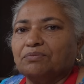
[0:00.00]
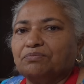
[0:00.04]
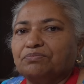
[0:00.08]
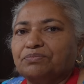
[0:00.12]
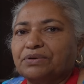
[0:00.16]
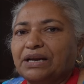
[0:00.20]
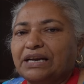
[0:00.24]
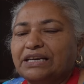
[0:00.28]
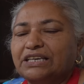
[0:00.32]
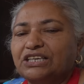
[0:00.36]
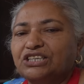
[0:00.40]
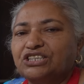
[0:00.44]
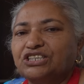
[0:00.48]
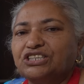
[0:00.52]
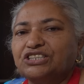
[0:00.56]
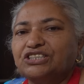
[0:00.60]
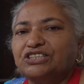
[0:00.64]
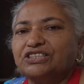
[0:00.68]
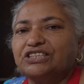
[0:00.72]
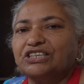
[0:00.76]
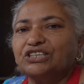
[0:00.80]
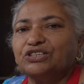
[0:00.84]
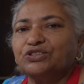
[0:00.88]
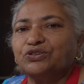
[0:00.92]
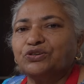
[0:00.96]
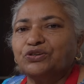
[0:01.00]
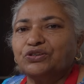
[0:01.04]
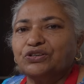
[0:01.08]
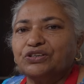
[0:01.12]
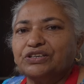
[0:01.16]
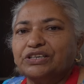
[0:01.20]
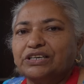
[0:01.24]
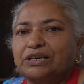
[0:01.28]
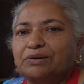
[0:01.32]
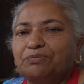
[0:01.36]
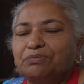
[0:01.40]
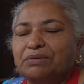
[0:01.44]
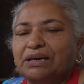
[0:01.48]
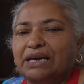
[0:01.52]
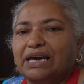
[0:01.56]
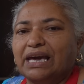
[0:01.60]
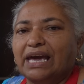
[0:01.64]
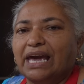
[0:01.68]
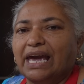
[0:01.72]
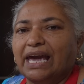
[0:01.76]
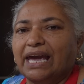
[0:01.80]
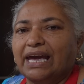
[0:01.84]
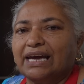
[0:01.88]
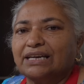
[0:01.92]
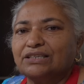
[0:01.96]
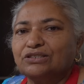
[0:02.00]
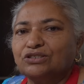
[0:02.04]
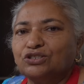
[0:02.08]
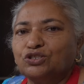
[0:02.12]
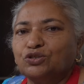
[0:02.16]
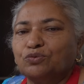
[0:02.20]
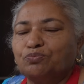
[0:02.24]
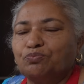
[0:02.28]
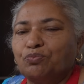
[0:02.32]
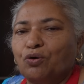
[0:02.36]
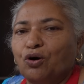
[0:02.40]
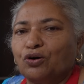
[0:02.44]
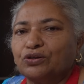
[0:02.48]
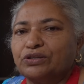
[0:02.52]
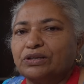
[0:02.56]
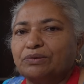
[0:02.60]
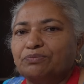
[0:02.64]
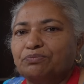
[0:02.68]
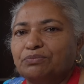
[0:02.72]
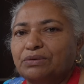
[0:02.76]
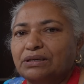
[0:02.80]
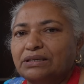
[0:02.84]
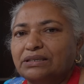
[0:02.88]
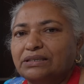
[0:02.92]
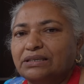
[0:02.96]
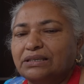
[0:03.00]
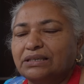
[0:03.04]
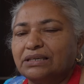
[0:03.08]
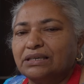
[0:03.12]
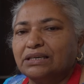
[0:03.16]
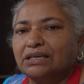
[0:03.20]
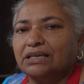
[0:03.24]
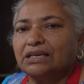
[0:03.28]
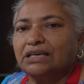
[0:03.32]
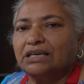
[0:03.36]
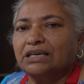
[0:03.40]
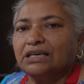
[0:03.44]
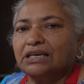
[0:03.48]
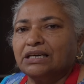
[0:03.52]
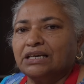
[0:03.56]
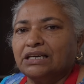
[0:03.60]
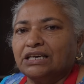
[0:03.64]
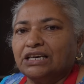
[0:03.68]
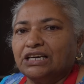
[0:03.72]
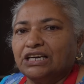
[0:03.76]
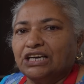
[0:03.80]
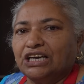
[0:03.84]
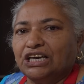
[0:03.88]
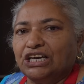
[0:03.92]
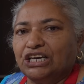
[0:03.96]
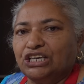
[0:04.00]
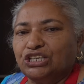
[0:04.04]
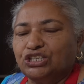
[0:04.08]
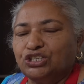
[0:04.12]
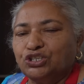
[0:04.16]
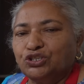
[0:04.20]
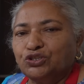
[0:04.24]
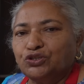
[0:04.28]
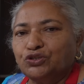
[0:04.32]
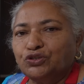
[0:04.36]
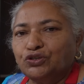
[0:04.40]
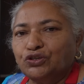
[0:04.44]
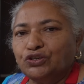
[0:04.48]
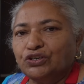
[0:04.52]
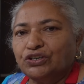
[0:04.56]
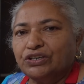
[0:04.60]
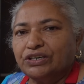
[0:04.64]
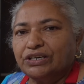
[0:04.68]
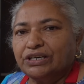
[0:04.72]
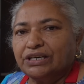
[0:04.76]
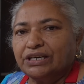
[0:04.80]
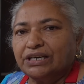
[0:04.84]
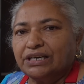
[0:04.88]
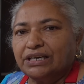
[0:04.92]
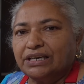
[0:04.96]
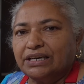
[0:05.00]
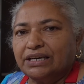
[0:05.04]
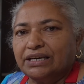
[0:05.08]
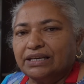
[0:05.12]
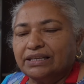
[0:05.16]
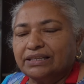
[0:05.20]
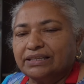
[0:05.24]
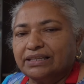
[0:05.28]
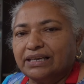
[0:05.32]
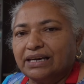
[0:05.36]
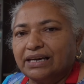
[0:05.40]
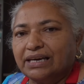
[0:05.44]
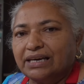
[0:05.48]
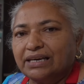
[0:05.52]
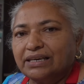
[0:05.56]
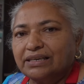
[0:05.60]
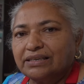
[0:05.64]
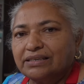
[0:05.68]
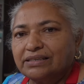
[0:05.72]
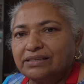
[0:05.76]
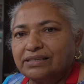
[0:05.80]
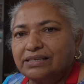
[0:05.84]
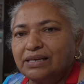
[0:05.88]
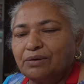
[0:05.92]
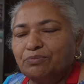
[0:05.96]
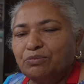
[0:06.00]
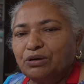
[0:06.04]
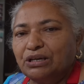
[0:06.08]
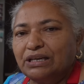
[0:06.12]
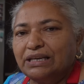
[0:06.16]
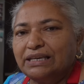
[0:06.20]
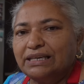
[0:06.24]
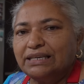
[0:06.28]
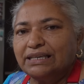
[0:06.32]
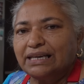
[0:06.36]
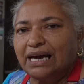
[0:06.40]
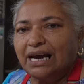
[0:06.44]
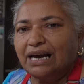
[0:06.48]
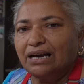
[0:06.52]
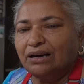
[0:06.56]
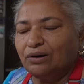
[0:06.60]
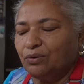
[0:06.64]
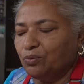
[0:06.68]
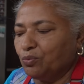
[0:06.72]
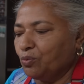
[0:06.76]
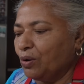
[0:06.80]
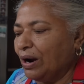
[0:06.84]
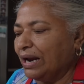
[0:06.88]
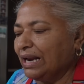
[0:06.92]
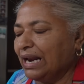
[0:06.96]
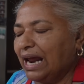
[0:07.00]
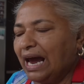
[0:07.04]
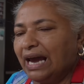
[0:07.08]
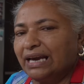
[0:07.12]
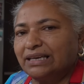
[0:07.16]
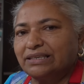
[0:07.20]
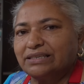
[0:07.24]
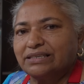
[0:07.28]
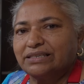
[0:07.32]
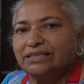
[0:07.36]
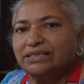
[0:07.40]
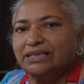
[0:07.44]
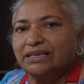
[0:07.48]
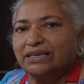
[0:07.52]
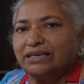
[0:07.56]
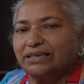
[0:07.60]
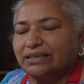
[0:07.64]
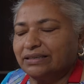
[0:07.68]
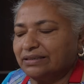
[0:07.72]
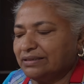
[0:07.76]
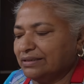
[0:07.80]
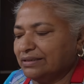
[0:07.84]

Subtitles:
Pranesh is just going to give me a hand to pour the milk into the semolina while I stir.